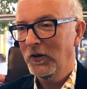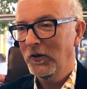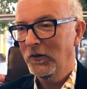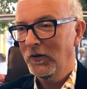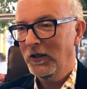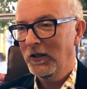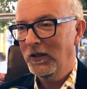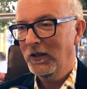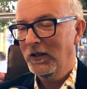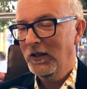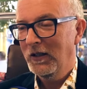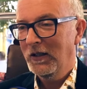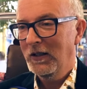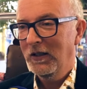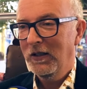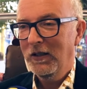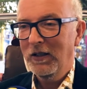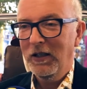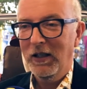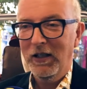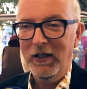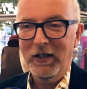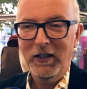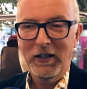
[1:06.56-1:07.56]
Street,
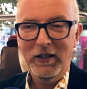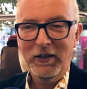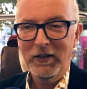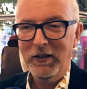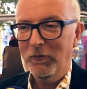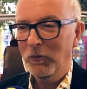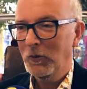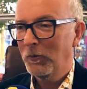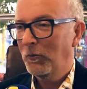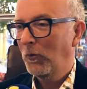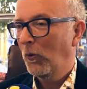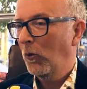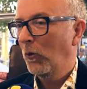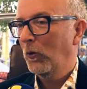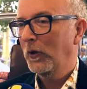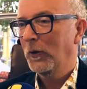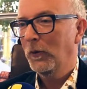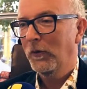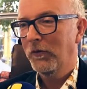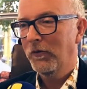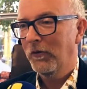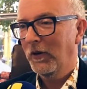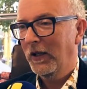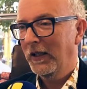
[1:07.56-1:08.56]
and it was
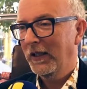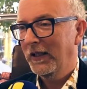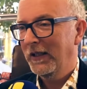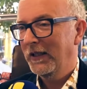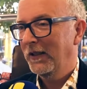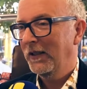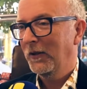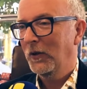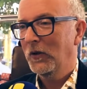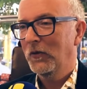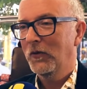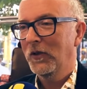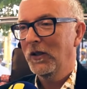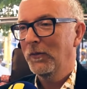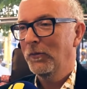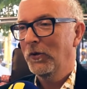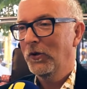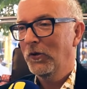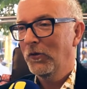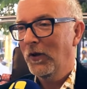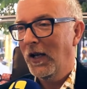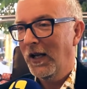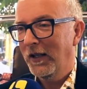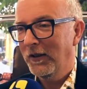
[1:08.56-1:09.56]
pouring of rain, and I was very
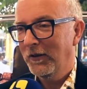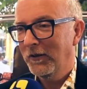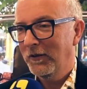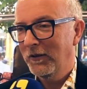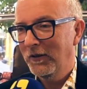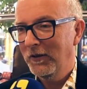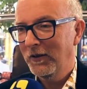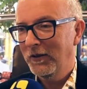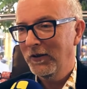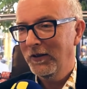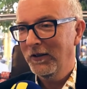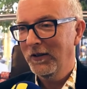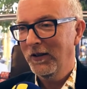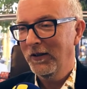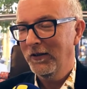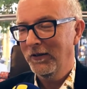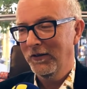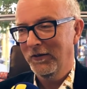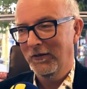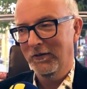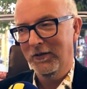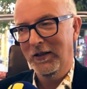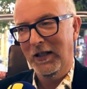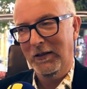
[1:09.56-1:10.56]
bedraggled, and I
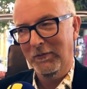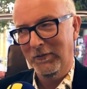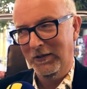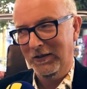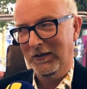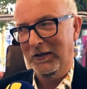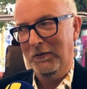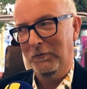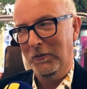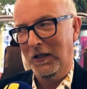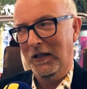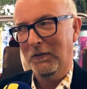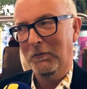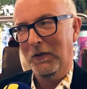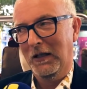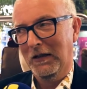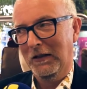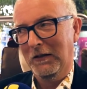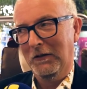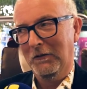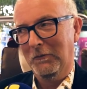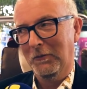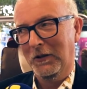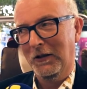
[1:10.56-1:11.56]
thought, no one's going to buy my
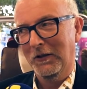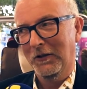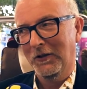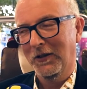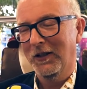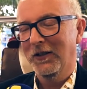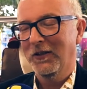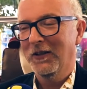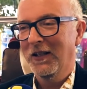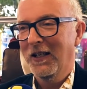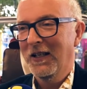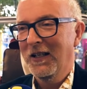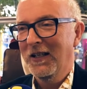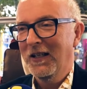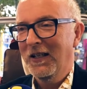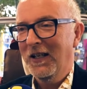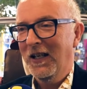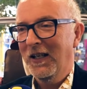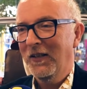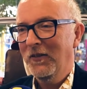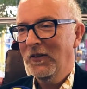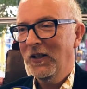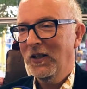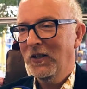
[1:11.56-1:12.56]
little brooches.
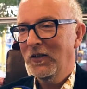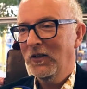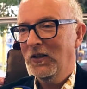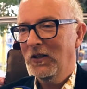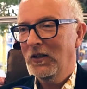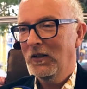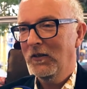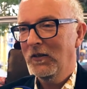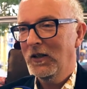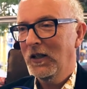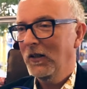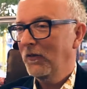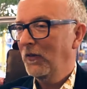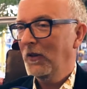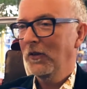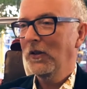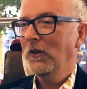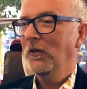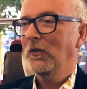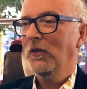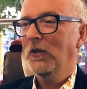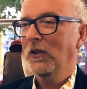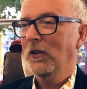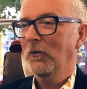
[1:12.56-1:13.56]
And they said, they're
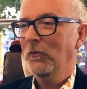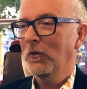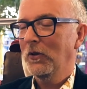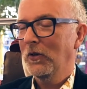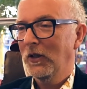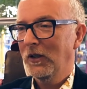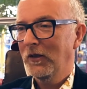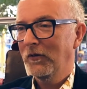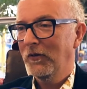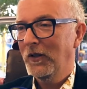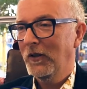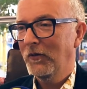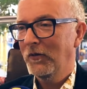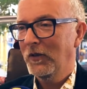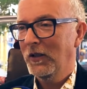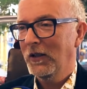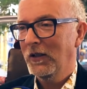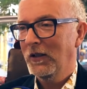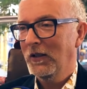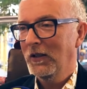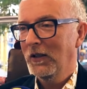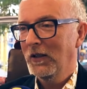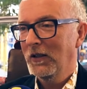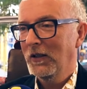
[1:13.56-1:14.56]
very interesting, we will take
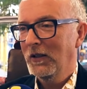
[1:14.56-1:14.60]
50.